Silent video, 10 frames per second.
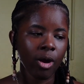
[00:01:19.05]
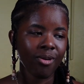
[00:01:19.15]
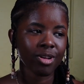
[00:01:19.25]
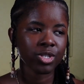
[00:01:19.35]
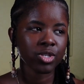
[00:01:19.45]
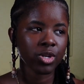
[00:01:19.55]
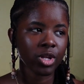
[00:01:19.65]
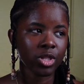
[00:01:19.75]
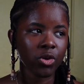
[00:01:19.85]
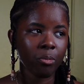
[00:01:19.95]
We're also
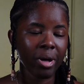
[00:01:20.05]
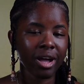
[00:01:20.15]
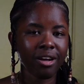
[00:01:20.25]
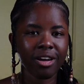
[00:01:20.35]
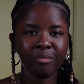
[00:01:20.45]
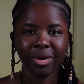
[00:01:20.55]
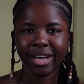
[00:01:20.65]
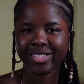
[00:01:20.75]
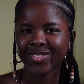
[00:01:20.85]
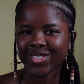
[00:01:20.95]
gonna look back on
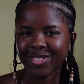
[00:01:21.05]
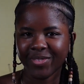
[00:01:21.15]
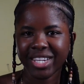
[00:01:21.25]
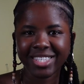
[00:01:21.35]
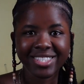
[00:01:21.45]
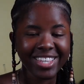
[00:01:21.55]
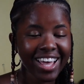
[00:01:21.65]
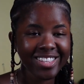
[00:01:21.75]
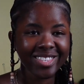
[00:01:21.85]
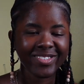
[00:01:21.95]
my social media
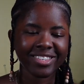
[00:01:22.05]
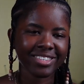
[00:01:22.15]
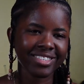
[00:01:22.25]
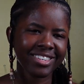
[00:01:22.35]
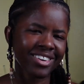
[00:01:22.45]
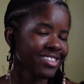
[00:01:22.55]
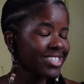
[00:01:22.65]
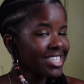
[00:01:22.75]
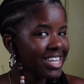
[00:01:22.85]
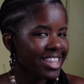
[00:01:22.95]
stats because the girl has
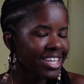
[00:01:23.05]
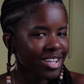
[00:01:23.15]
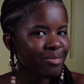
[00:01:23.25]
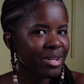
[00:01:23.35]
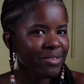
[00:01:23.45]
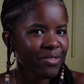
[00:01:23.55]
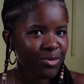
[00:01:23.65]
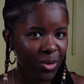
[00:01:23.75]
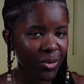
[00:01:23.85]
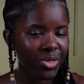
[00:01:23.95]
seen a little bit of
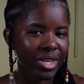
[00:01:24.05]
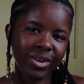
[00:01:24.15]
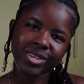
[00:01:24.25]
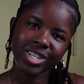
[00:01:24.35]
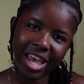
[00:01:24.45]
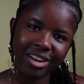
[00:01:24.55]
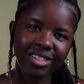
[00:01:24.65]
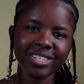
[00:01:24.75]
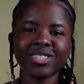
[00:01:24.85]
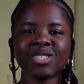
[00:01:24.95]
growth in her
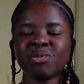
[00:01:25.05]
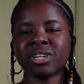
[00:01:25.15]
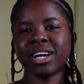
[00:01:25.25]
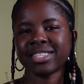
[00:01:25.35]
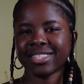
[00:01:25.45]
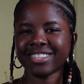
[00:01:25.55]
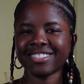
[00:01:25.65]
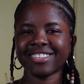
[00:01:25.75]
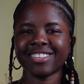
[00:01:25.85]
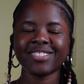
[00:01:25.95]
channels. She's been
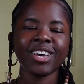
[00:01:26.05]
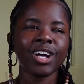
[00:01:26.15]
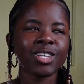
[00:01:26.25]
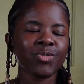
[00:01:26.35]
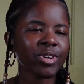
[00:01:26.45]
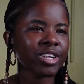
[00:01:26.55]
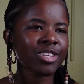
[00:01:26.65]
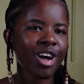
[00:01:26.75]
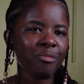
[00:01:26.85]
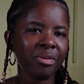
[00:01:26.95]
consistent. So we're gonna
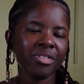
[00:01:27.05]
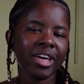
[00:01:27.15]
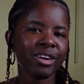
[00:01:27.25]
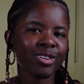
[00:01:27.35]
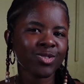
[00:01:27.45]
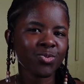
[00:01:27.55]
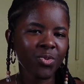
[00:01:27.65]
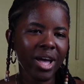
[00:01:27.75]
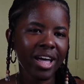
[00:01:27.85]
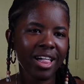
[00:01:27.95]
talk about that as
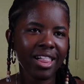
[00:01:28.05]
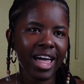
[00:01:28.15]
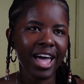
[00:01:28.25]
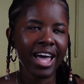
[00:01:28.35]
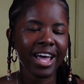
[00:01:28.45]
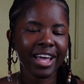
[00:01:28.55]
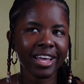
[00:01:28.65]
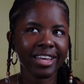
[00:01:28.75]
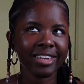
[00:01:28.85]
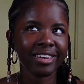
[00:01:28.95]
well,
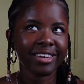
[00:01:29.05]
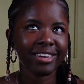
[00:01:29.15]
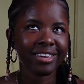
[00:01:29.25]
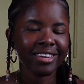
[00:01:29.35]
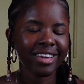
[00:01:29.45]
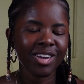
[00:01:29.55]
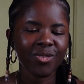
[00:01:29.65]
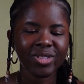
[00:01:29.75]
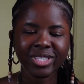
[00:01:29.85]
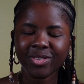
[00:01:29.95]
and
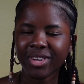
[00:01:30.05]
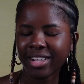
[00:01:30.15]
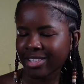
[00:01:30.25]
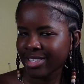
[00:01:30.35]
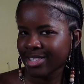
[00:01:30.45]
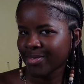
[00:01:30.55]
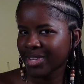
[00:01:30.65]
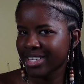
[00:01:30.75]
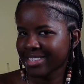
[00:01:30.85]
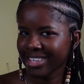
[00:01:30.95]
we'll see what else we
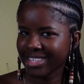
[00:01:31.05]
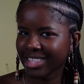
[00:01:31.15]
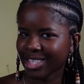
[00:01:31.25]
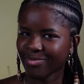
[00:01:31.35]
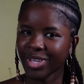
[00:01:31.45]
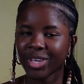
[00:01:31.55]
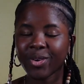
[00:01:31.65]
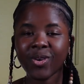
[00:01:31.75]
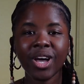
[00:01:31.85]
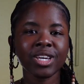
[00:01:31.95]
discuss in this
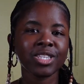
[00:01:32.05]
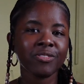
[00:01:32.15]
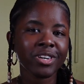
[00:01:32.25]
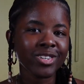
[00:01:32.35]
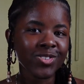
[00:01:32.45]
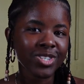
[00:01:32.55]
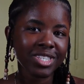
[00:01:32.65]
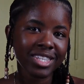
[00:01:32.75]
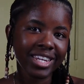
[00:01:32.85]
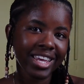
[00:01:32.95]
video. So if you're
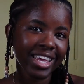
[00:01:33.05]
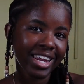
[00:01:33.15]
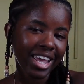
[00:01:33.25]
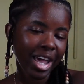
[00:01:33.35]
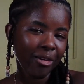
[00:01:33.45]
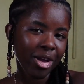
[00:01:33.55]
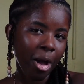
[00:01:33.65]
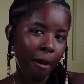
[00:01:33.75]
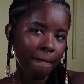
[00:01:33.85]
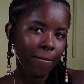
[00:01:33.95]
interested in hearing
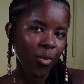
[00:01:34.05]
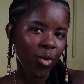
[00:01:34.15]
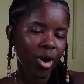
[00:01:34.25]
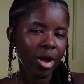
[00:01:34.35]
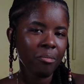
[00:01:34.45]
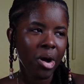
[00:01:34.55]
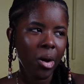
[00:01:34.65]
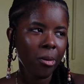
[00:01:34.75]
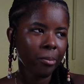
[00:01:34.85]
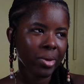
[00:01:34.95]
more
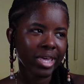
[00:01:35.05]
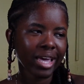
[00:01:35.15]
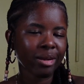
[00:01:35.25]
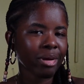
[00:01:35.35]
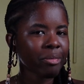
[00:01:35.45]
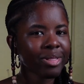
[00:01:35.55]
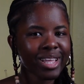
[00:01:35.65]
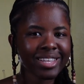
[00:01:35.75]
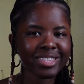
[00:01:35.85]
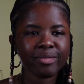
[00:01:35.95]
about me and my
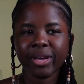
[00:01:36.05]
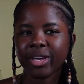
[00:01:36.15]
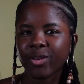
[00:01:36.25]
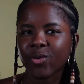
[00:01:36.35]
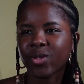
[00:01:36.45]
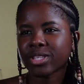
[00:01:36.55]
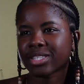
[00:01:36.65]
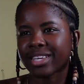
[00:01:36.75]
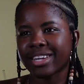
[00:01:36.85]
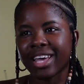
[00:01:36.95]
plans and my goals
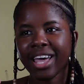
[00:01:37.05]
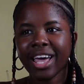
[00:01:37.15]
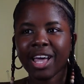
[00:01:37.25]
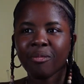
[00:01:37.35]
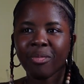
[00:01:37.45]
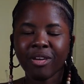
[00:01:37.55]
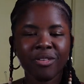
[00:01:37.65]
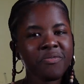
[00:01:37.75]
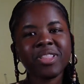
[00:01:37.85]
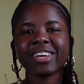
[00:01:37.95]
and my
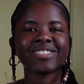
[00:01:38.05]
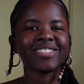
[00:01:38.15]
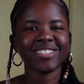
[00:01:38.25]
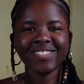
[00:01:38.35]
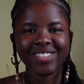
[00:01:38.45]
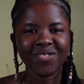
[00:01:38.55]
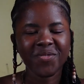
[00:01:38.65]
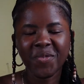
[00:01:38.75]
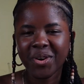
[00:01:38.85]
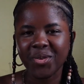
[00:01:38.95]
reflections of
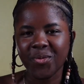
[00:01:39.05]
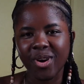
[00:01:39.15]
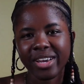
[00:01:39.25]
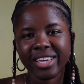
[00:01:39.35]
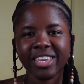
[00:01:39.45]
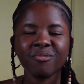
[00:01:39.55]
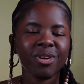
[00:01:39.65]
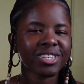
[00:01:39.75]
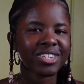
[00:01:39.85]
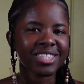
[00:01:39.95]
quarter one, keep
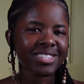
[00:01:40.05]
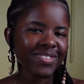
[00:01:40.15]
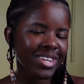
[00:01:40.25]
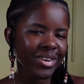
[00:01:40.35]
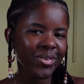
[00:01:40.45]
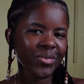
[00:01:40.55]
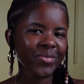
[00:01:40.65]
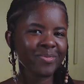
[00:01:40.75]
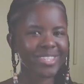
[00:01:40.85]
watching this video.